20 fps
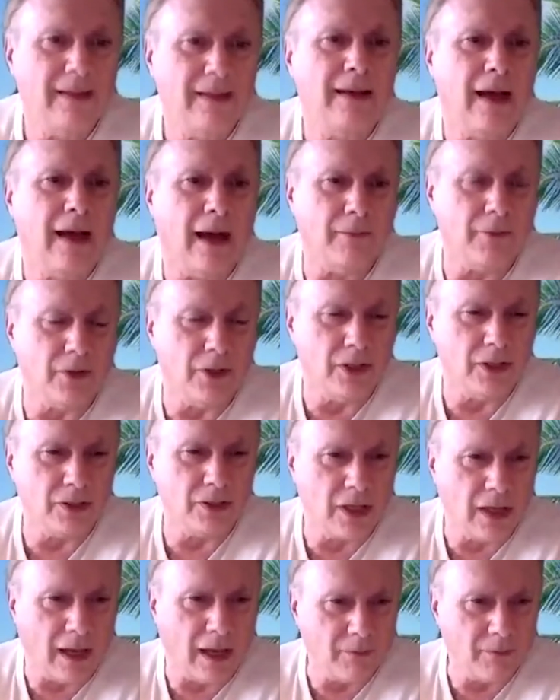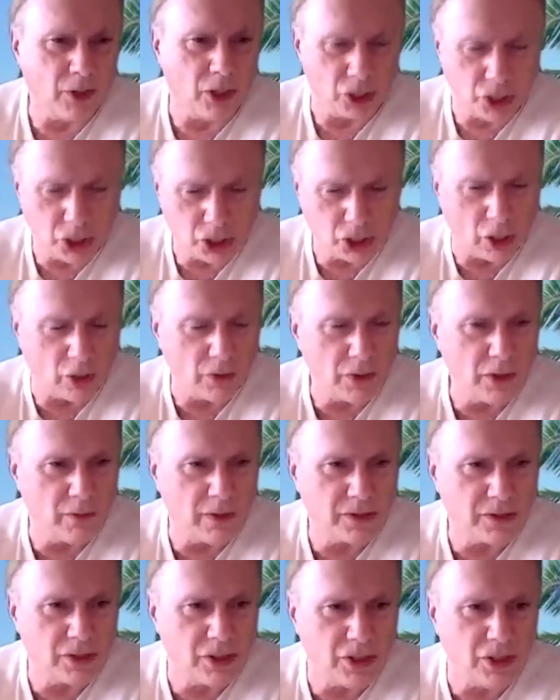I'm going to show you
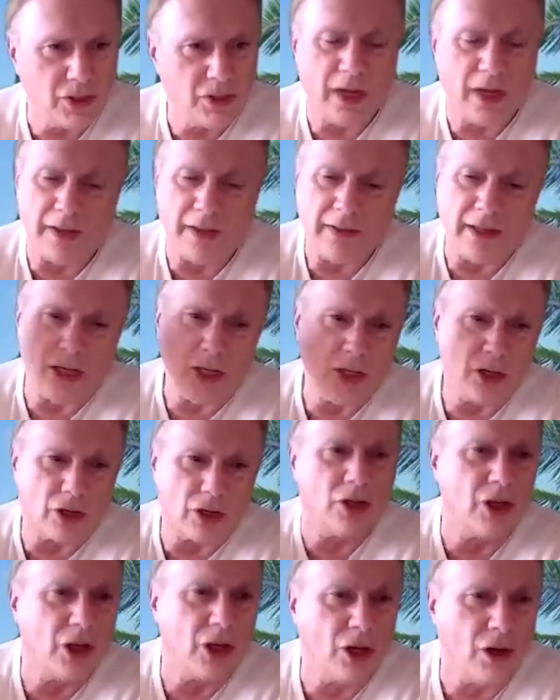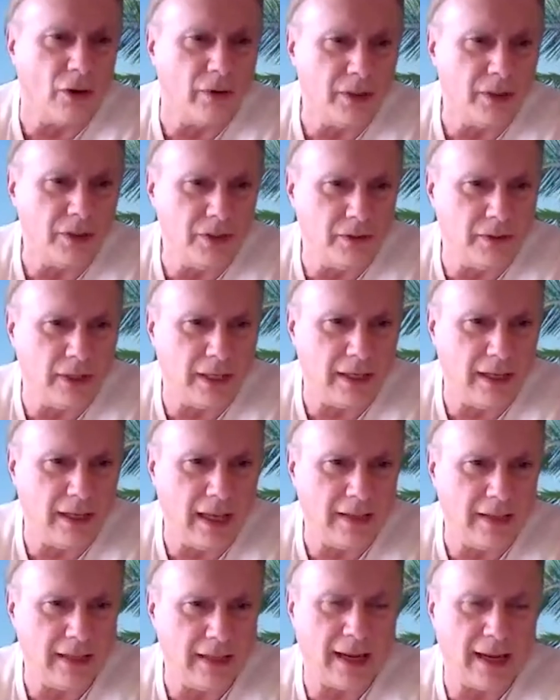what to do, and then you're going to go and do it,
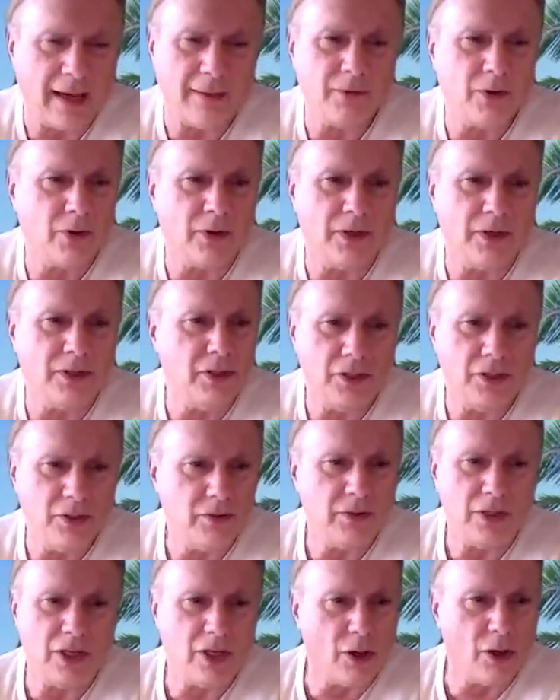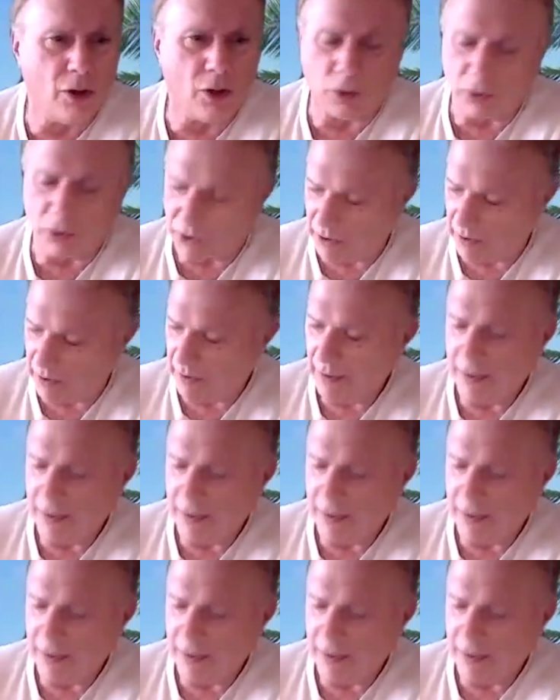and then I'm going to do the old,